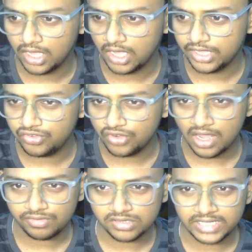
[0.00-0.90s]
Here I
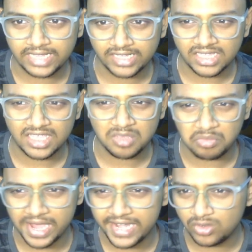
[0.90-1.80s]
was thinking he
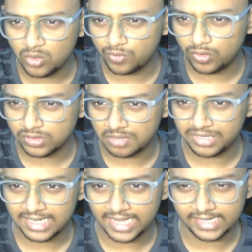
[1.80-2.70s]
might go for
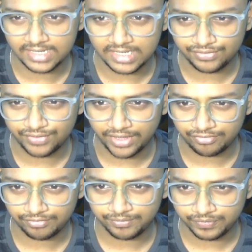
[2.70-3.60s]
something like d5.
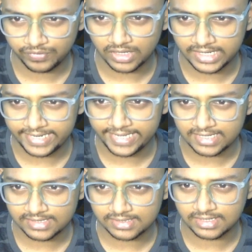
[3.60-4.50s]

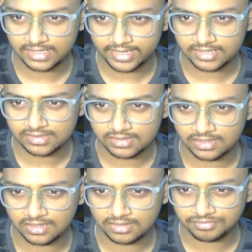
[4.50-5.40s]
Takes
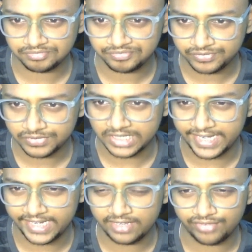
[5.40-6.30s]
knight
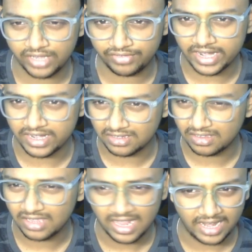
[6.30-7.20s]
d5 and
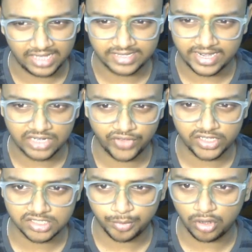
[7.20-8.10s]
like sacrifice
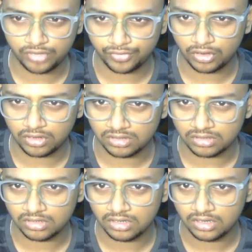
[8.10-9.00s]
the pawn for
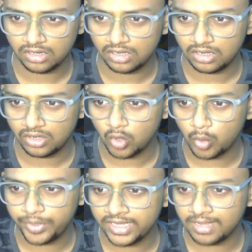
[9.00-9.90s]

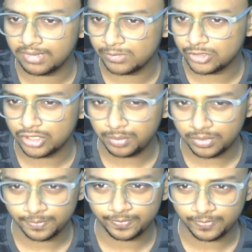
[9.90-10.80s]
opening up the bishop.
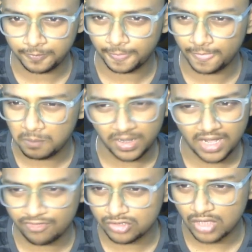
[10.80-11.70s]
But I
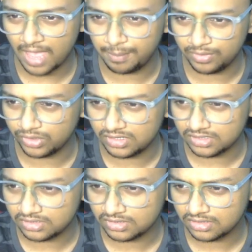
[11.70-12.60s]
was so happy with this.